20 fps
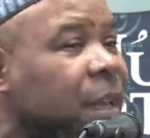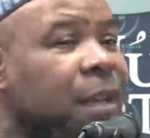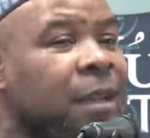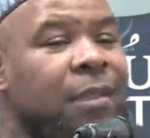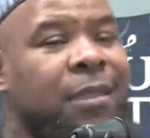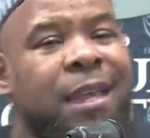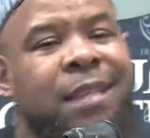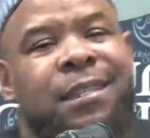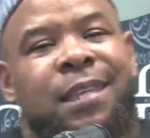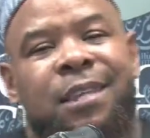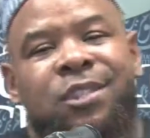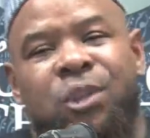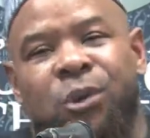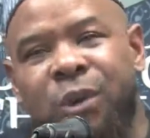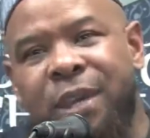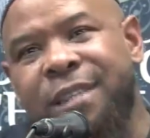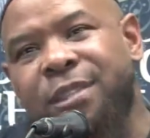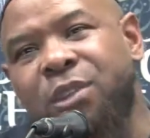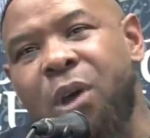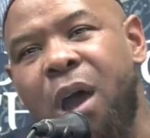This issue
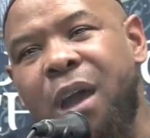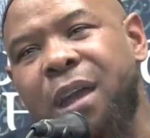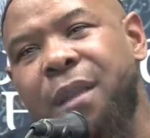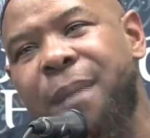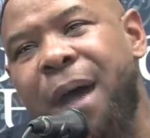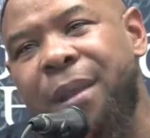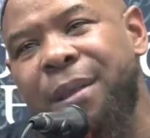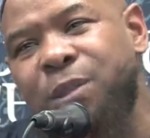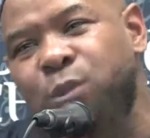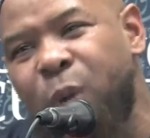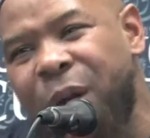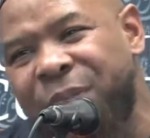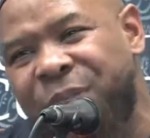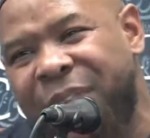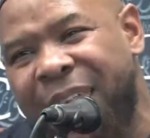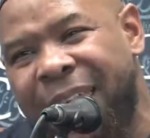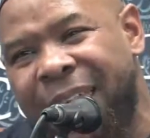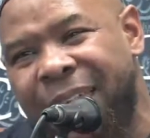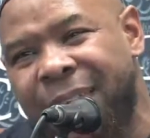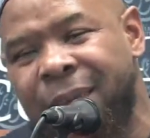he's talking about is one
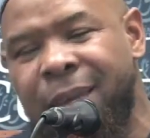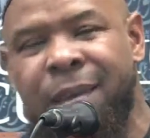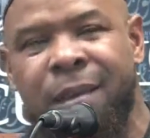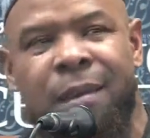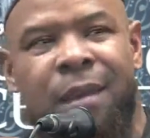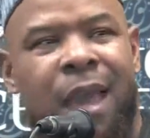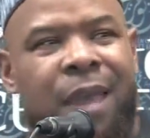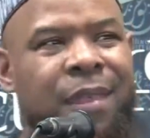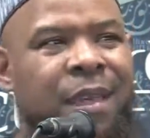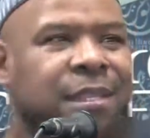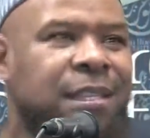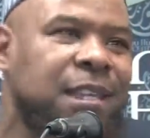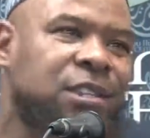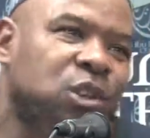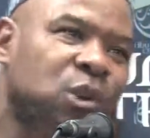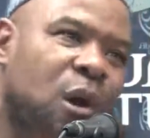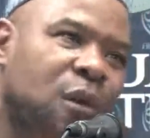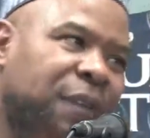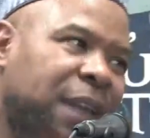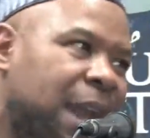thing, and this issue
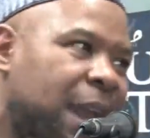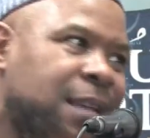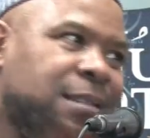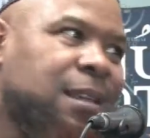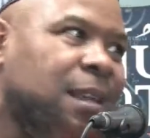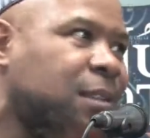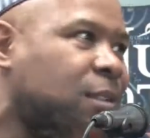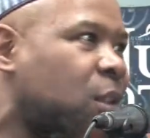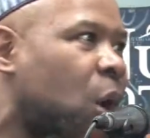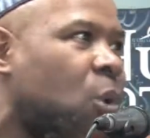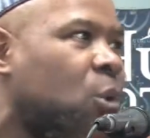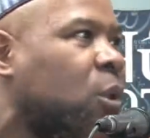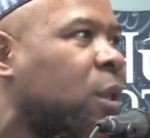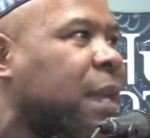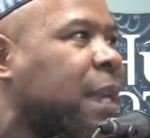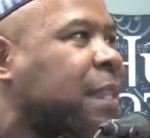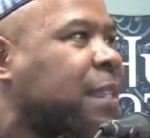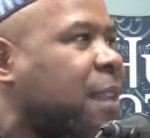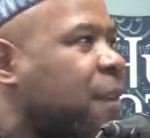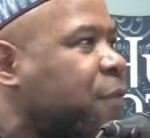over here is a totally
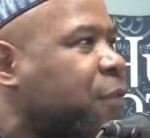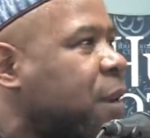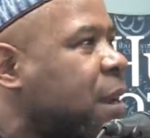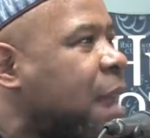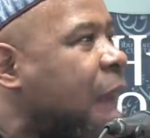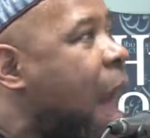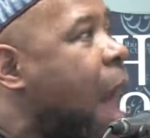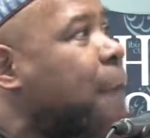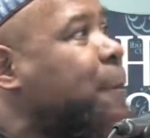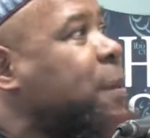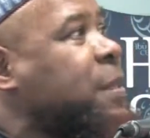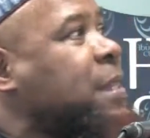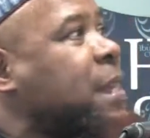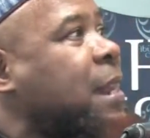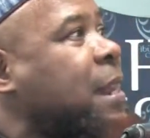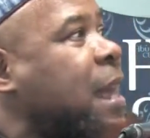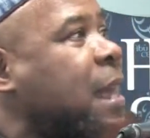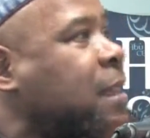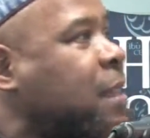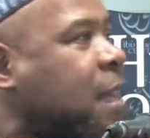different, opposite
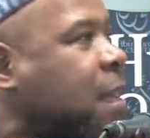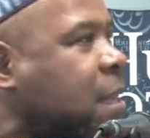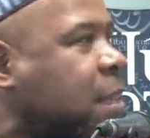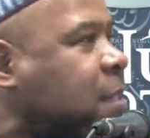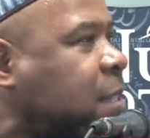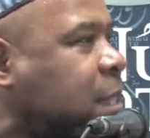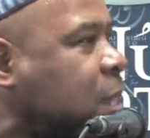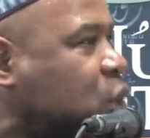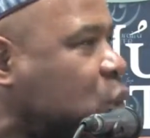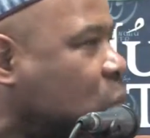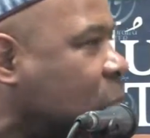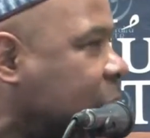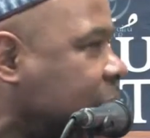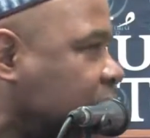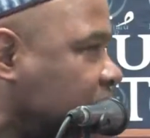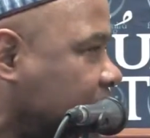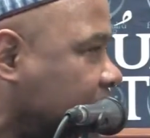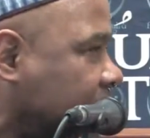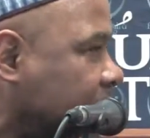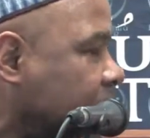
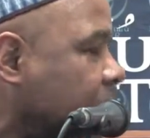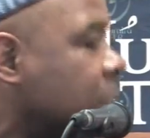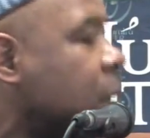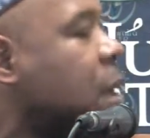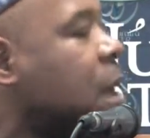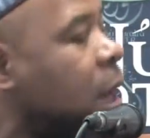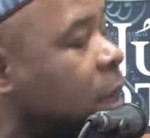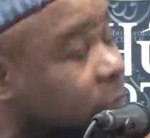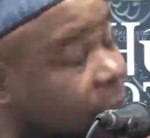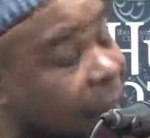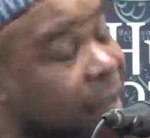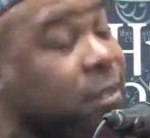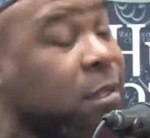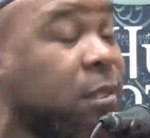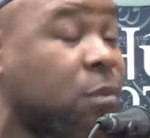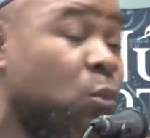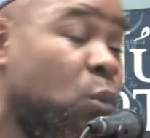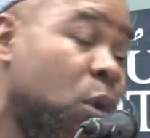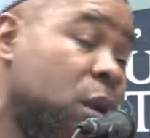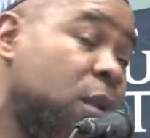situation. And that's
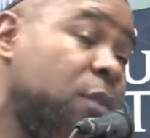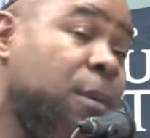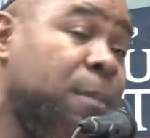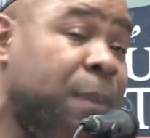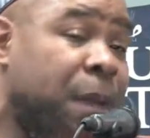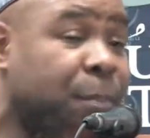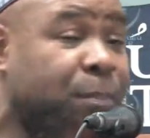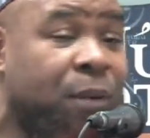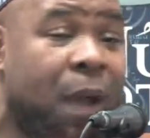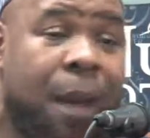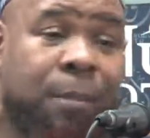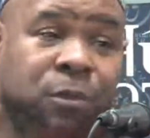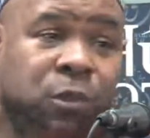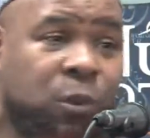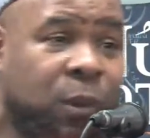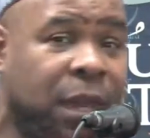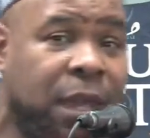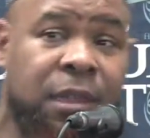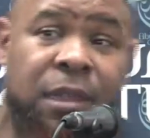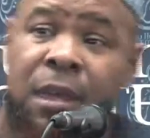one of the big problems
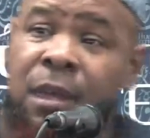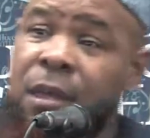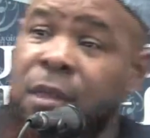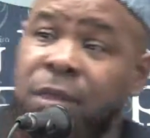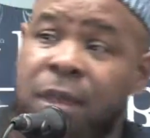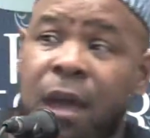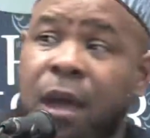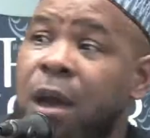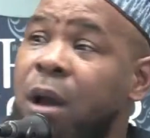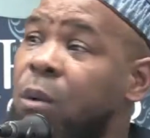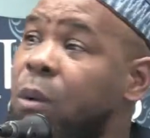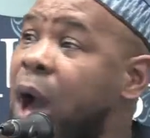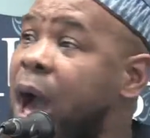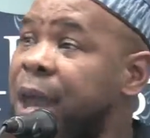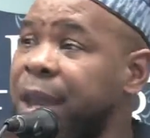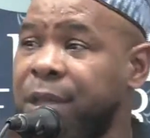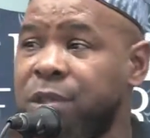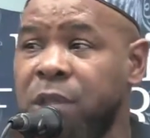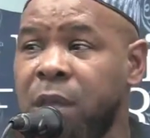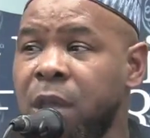with the
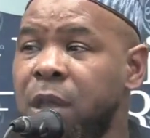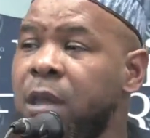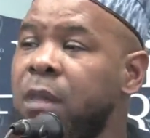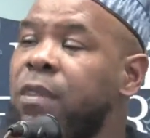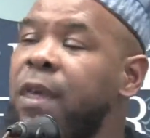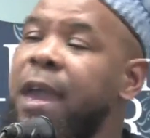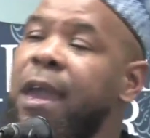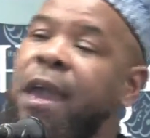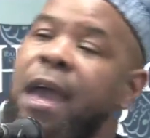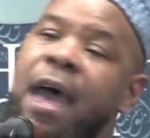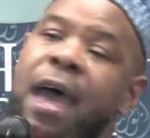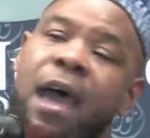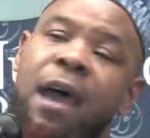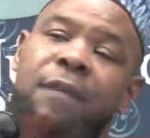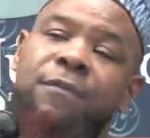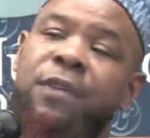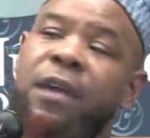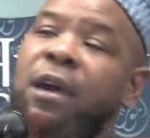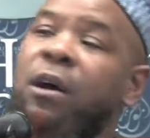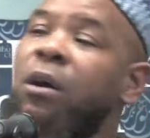Khawarij. They
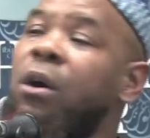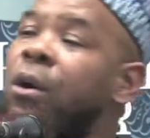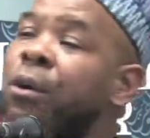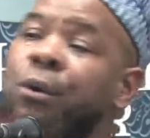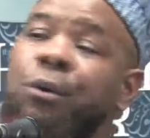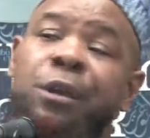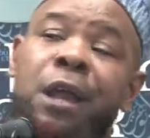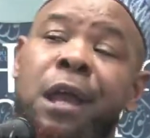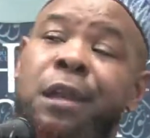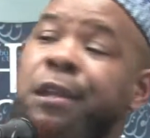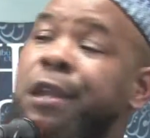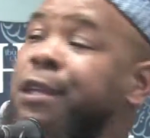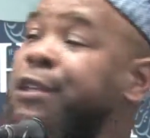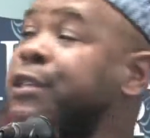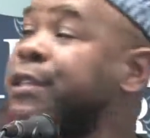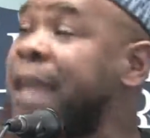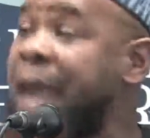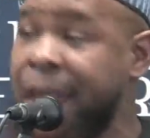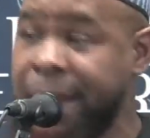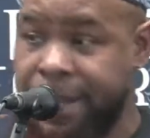have their own
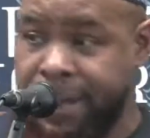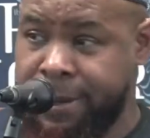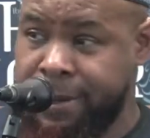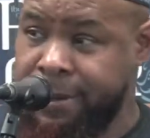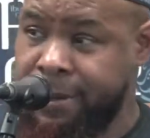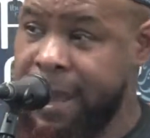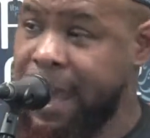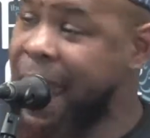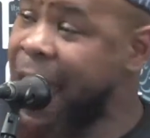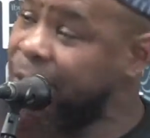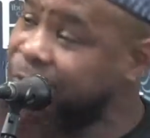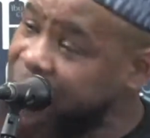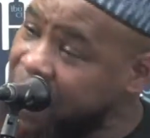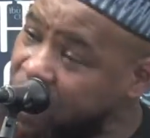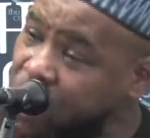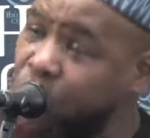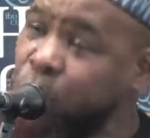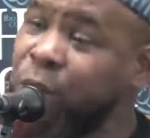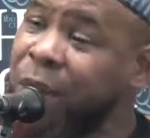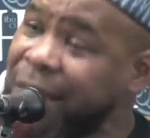understanding. They have their
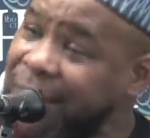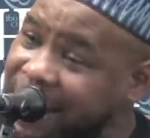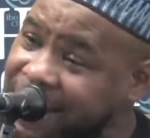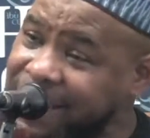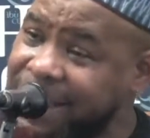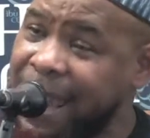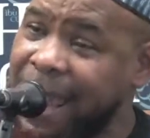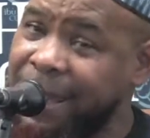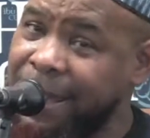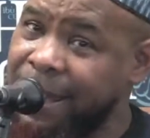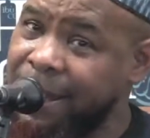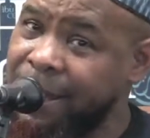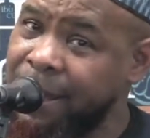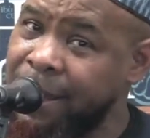own understanding.